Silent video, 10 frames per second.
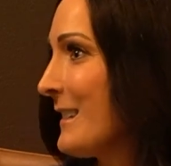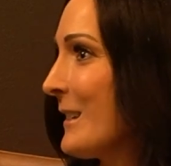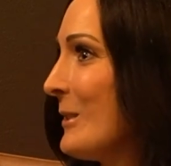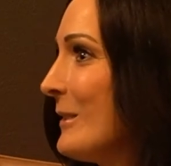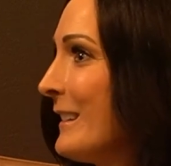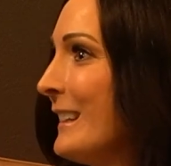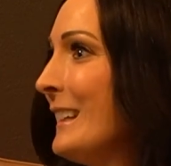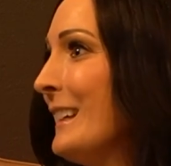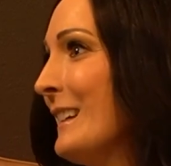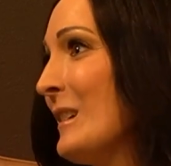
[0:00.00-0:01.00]
So
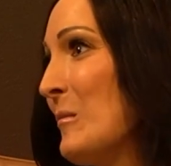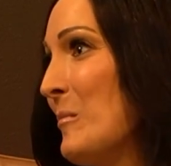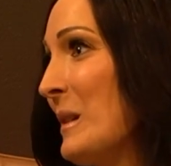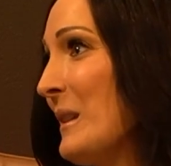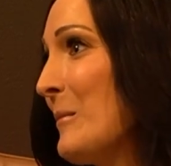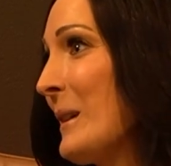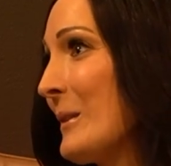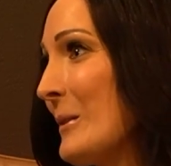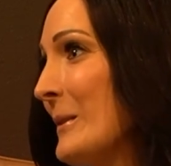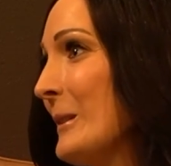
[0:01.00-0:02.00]
been in the
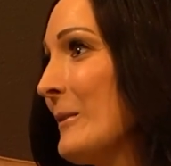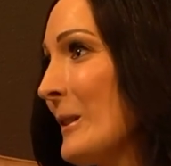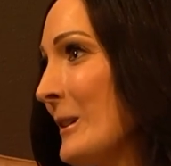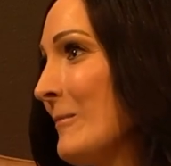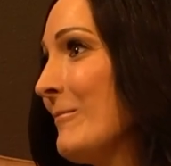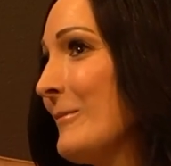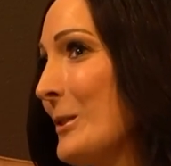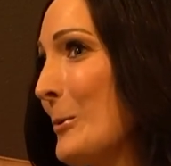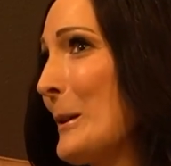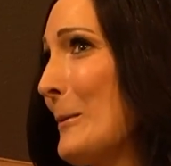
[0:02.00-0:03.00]
medical field for
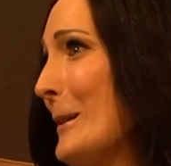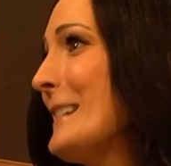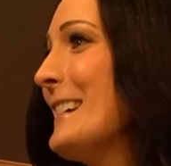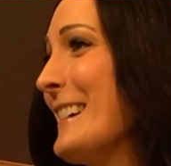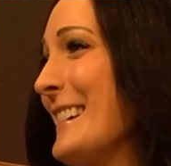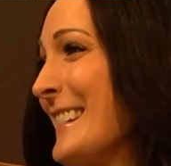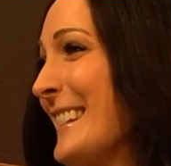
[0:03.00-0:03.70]
21 years.